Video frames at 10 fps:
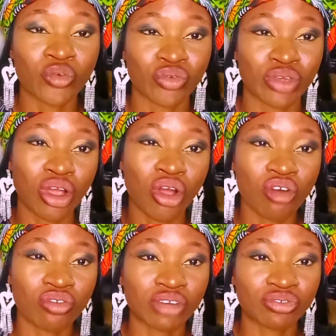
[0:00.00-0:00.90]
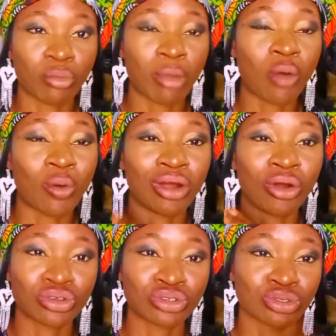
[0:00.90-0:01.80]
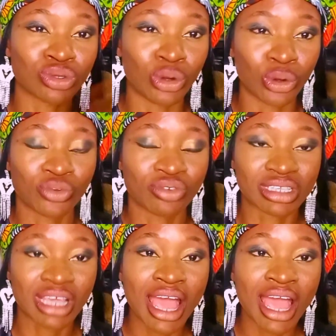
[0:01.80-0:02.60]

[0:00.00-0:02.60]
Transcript: recover from our lost glories.